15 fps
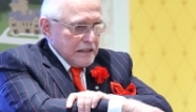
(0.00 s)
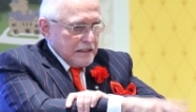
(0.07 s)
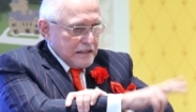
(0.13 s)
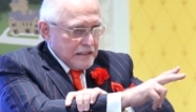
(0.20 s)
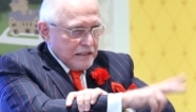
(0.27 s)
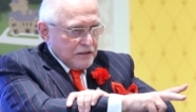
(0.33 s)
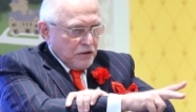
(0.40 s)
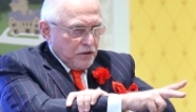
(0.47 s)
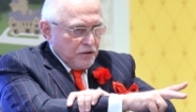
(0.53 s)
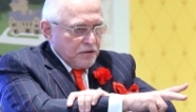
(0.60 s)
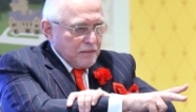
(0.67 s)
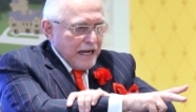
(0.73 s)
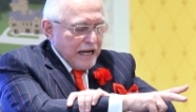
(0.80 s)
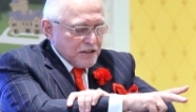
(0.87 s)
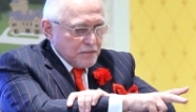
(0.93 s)
It's another
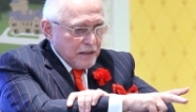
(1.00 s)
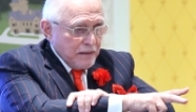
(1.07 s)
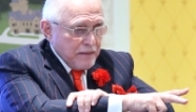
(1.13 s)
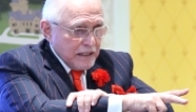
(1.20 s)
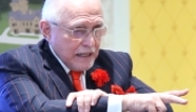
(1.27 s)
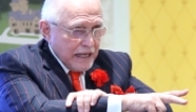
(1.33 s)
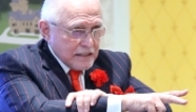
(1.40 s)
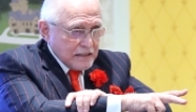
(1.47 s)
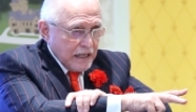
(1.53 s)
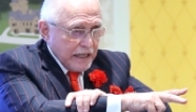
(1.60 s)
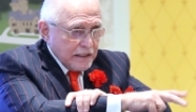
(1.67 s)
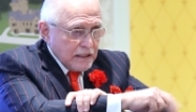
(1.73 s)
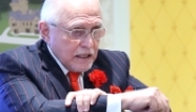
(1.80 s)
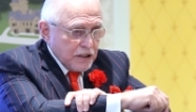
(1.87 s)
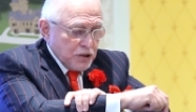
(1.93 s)
announcement I made last
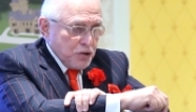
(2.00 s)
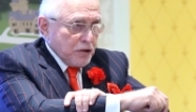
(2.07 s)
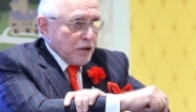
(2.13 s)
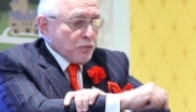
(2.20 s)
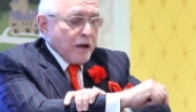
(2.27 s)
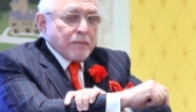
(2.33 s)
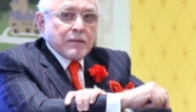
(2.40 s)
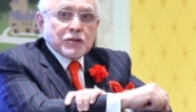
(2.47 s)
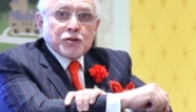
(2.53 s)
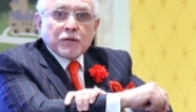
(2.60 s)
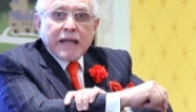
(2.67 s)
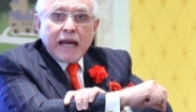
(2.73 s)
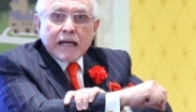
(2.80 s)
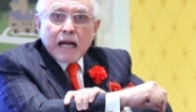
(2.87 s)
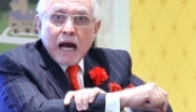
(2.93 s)
night. You can run, but you
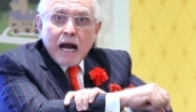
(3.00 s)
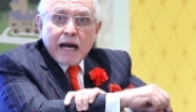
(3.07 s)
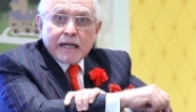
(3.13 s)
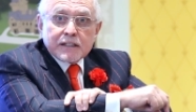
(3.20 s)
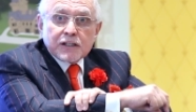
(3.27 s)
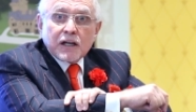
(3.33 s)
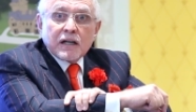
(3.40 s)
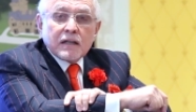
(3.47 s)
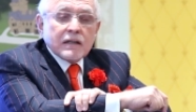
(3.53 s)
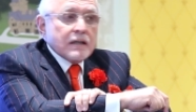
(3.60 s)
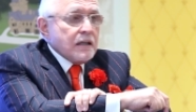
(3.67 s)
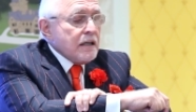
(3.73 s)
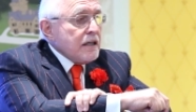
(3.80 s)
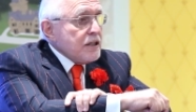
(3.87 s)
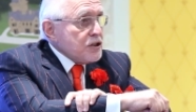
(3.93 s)
can't hide.
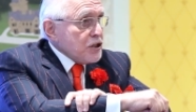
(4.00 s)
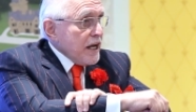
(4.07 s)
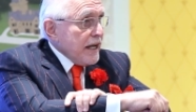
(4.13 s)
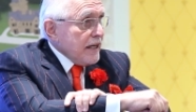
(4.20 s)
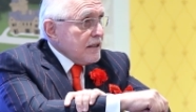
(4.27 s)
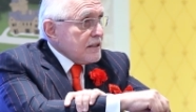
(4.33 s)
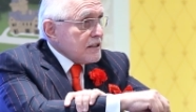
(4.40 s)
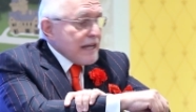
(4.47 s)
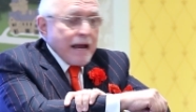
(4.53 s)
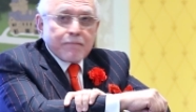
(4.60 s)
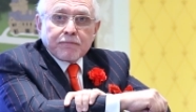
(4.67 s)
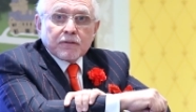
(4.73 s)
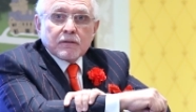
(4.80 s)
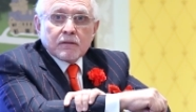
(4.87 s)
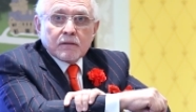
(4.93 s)
Shane
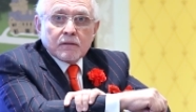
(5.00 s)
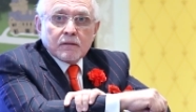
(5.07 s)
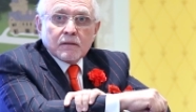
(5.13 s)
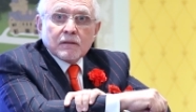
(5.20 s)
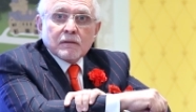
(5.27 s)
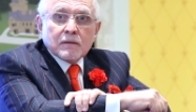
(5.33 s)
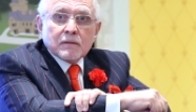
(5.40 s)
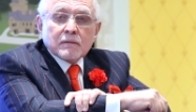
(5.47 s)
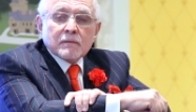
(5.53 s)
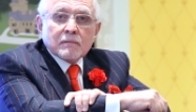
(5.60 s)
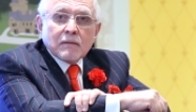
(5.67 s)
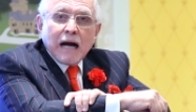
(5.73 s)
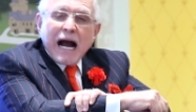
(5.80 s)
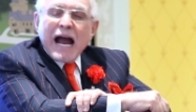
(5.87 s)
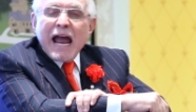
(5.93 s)
Stanford,
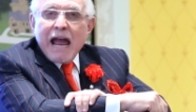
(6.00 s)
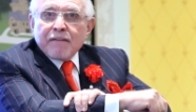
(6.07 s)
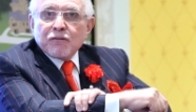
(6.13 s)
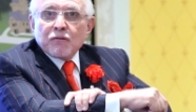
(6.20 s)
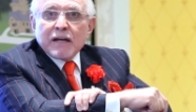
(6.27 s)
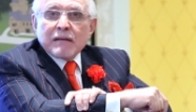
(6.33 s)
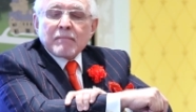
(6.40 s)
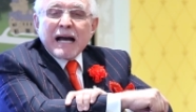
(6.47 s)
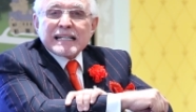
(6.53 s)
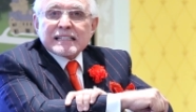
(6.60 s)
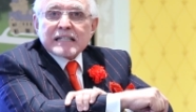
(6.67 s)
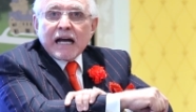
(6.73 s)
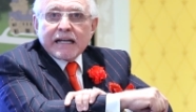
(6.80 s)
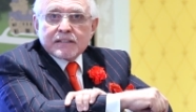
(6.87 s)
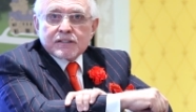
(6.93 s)
I have you in my
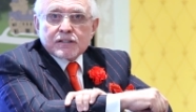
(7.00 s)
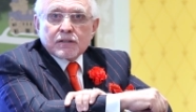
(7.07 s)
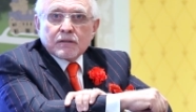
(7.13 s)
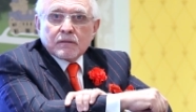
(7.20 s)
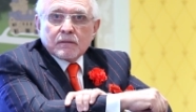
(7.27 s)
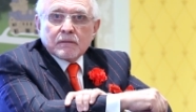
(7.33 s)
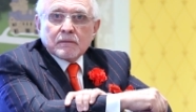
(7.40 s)
sights.